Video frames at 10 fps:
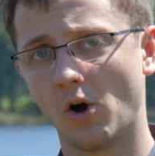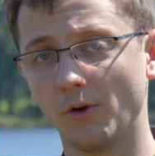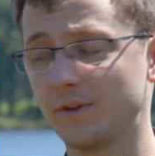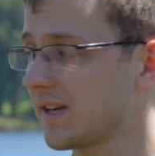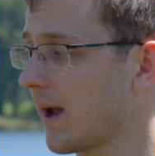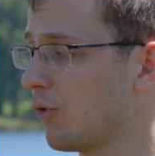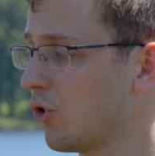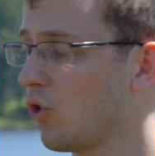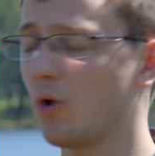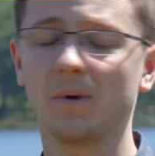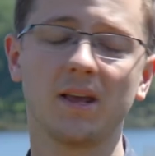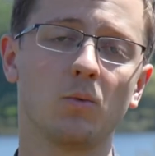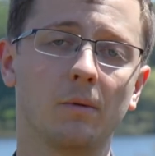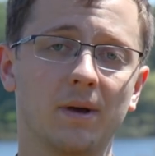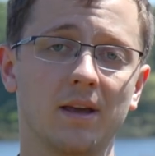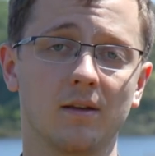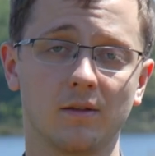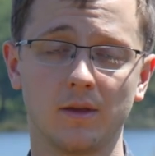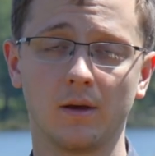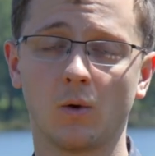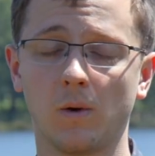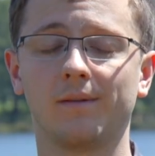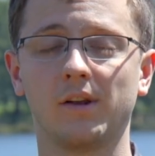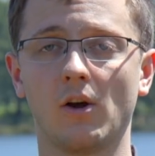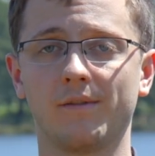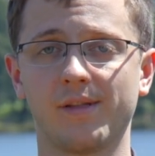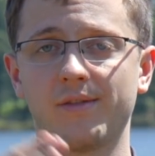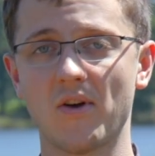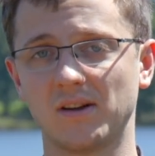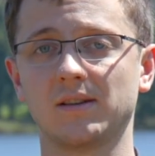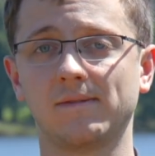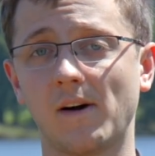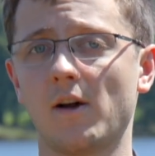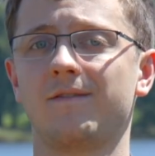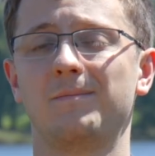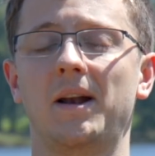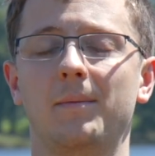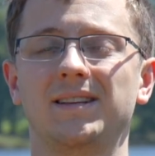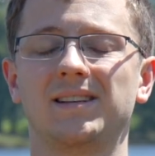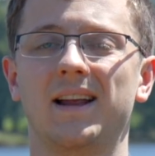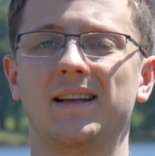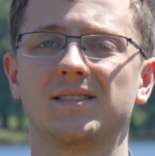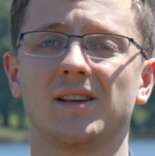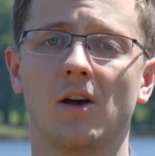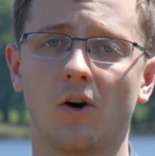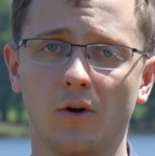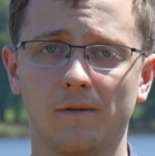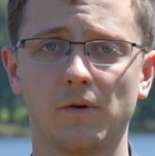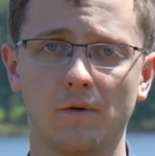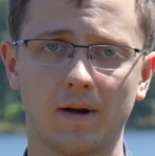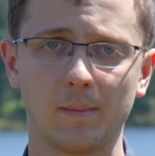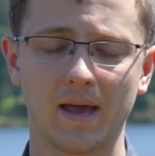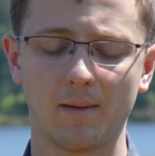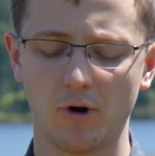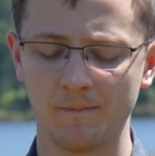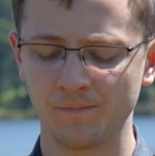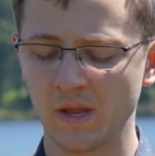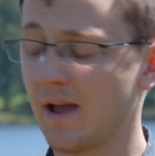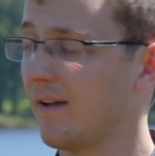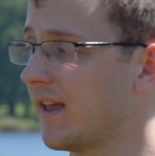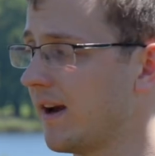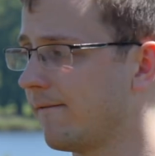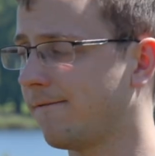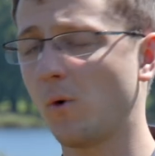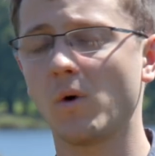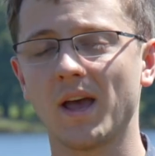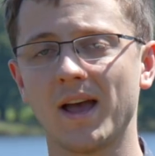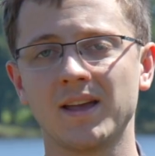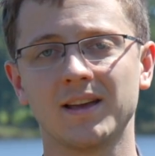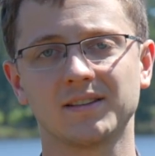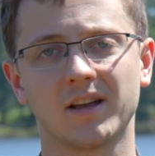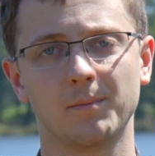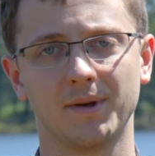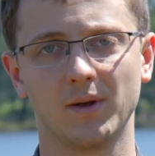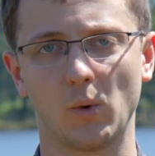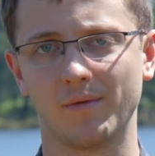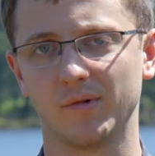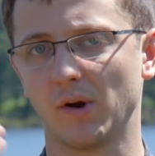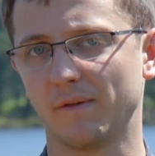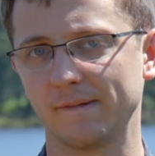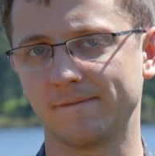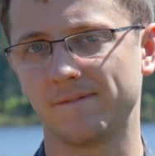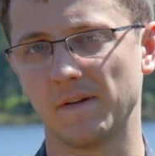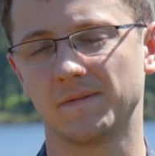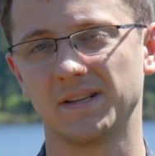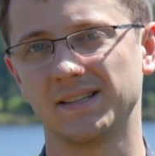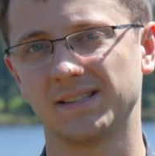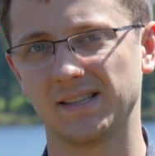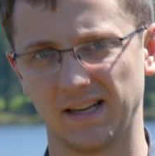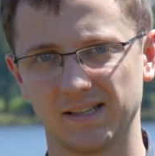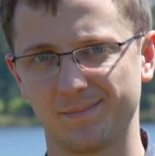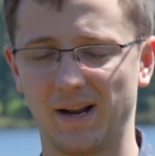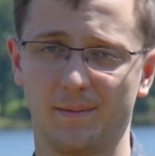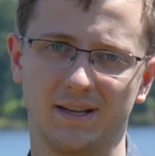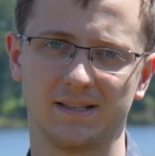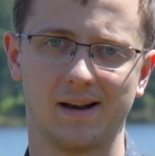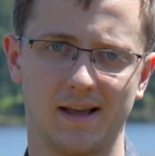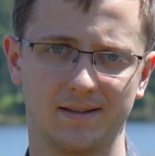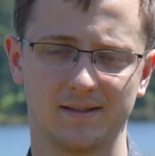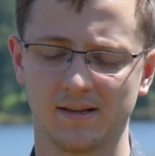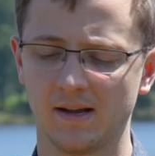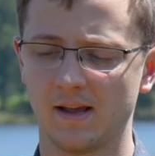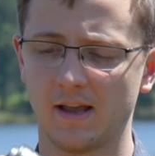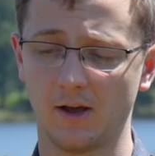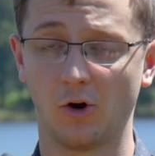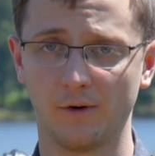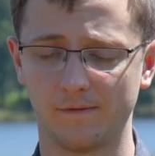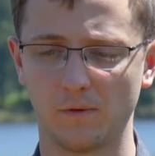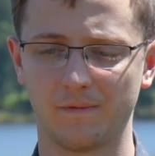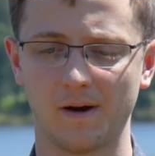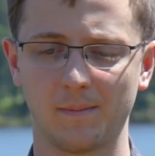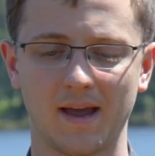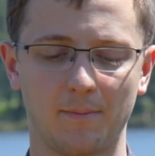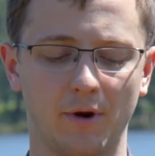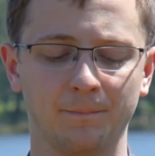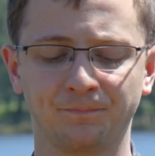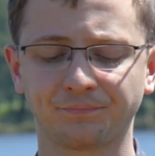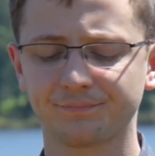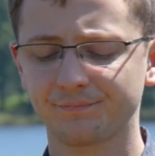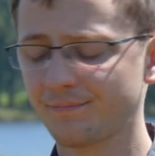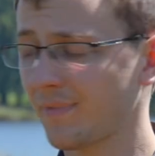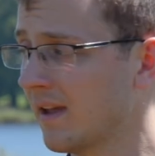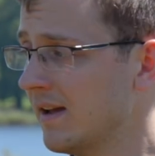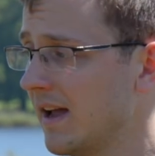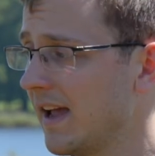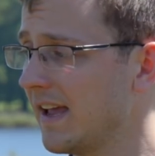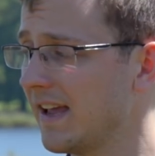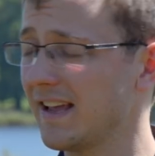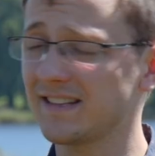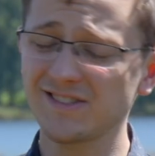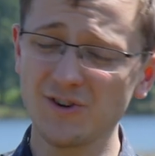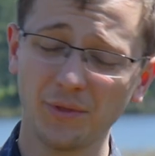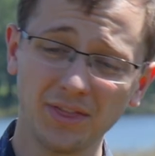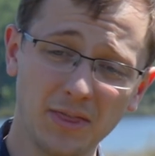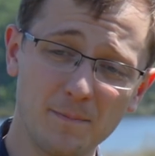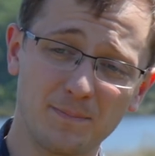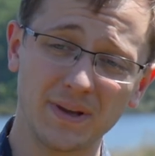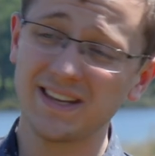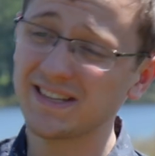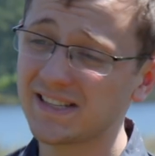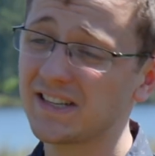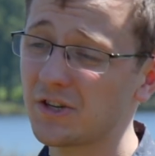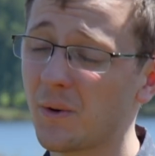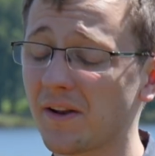On this camera normally would be the equivalent of a 35mm lens on a full frame camera, and then in 4K it's going to be the equivalent of a 56mm lens on a full frame camera. It's not the biggest issue.